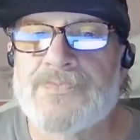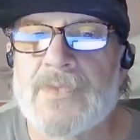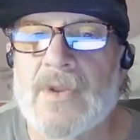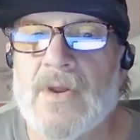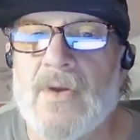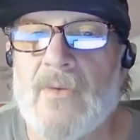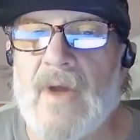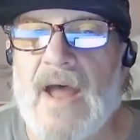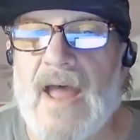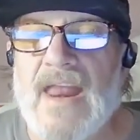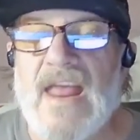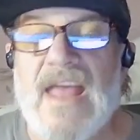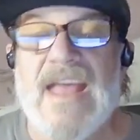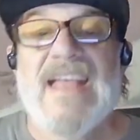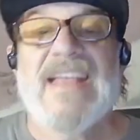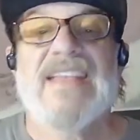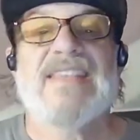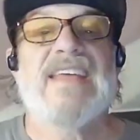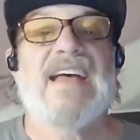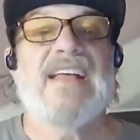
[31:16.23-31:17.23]
right
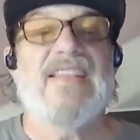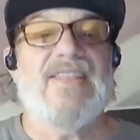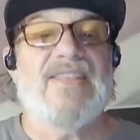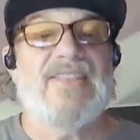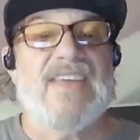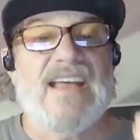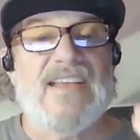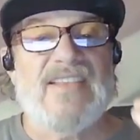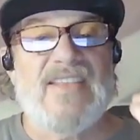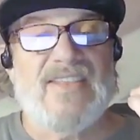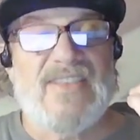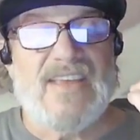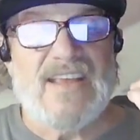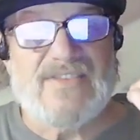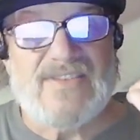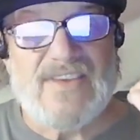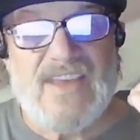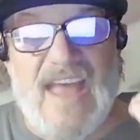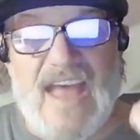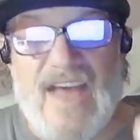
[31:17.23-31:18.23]
that that
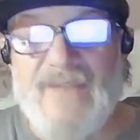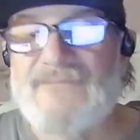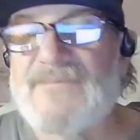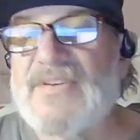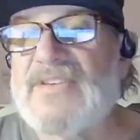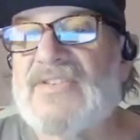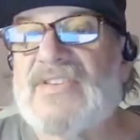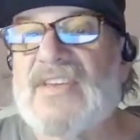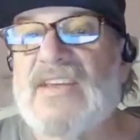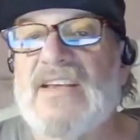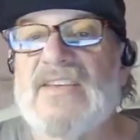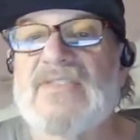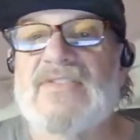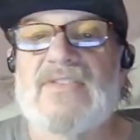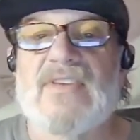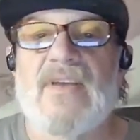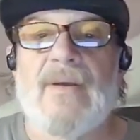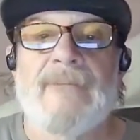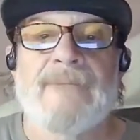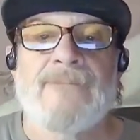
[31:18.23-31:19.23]
this
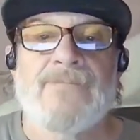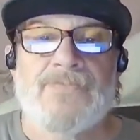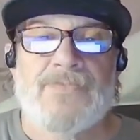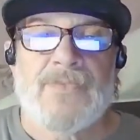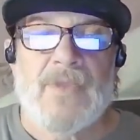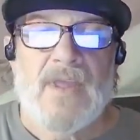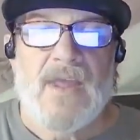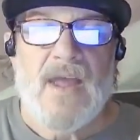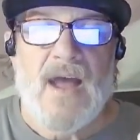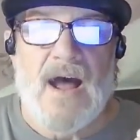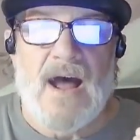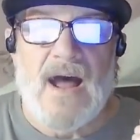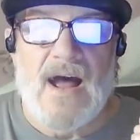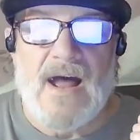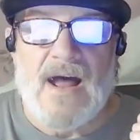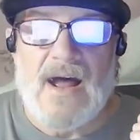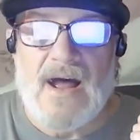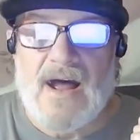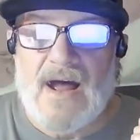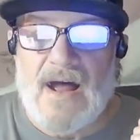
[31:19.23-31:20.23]
emphasis uh,
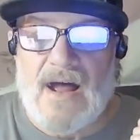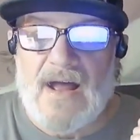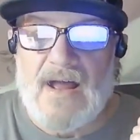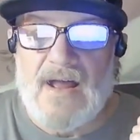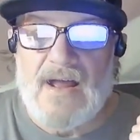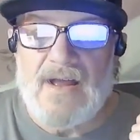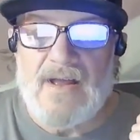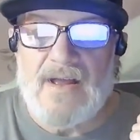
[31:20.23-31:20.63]
uh,